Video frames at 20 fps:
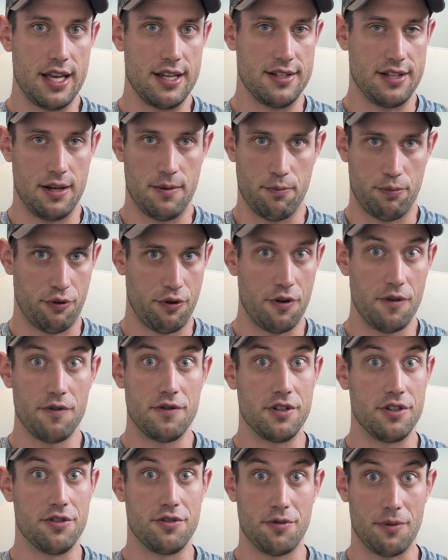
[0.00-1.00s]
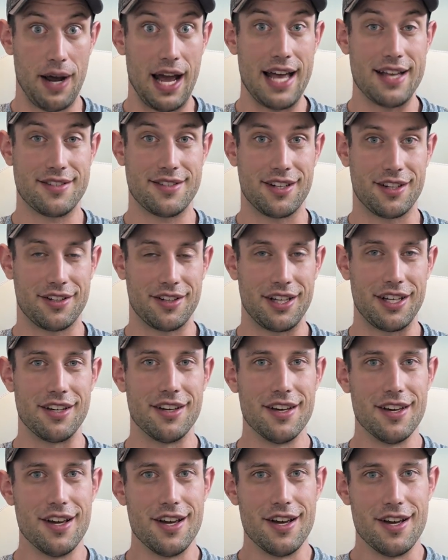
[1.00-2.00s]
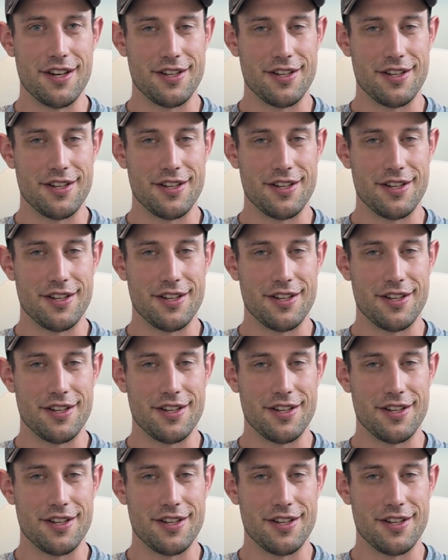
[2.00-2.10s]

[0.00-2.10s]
has improved drastically.